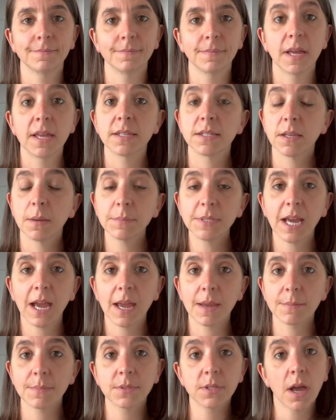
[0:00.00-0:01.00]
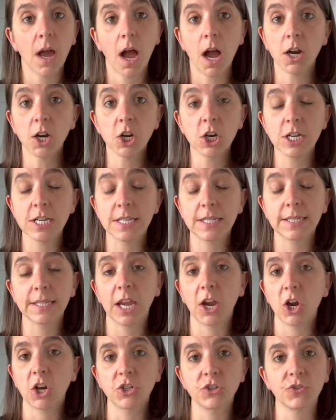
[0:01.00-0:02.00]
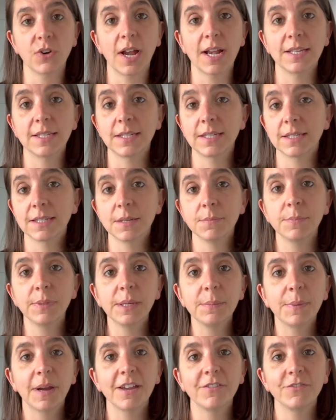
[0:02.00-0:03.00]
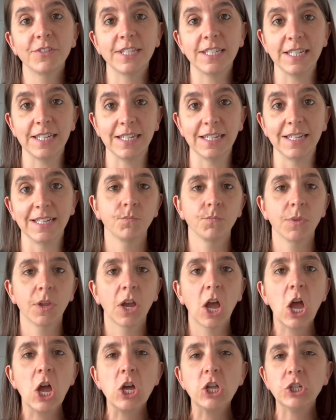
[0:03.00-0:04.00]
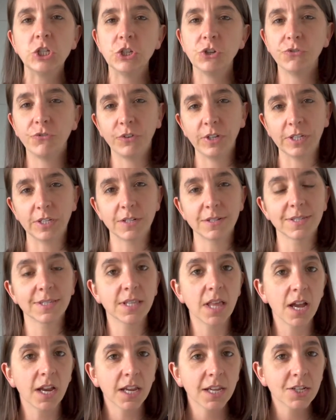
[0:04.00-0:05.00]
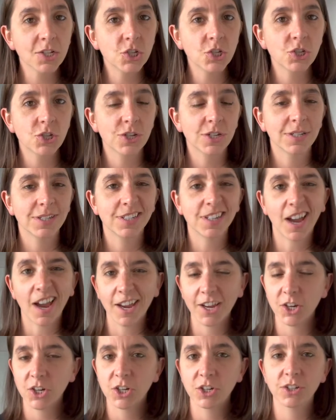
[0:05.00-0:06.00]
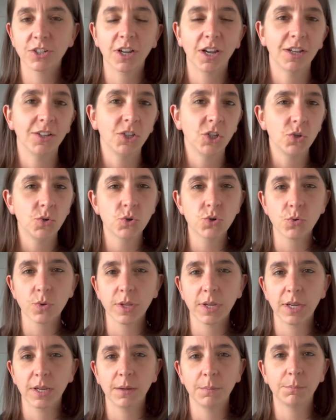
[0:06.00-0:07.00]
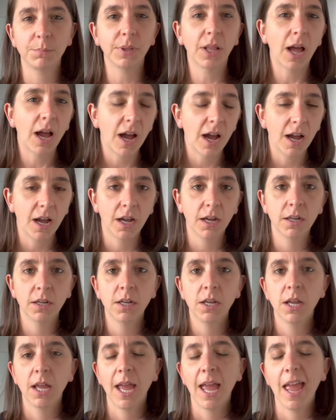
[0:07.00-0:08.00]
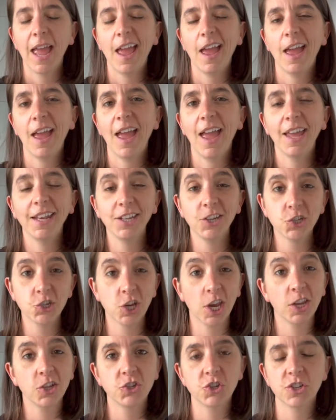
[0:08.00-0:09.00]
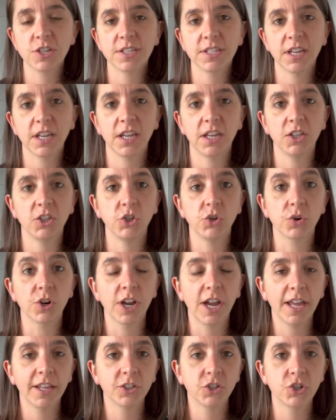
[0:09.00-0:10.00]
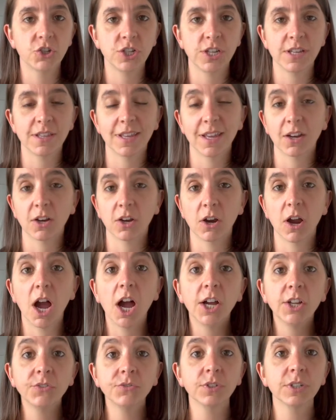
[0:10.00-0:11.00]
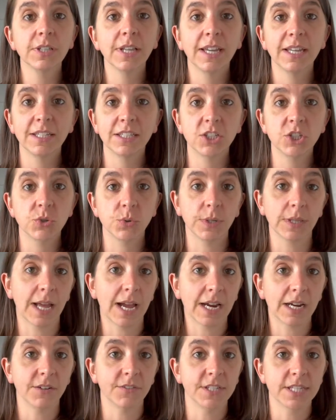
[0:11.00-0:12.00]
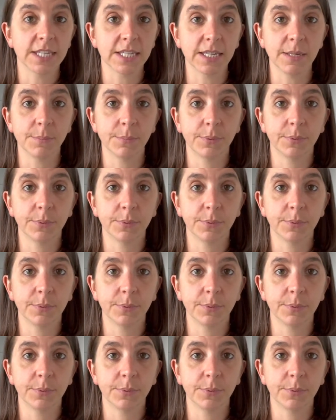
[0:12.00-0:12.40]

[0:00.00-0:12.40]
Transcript: Sometimes hunger is characterized simply by fatigue. Do you feel sluggish, tired, unusually blah? Any changes in your energy that are unrelated to a lack of sleep?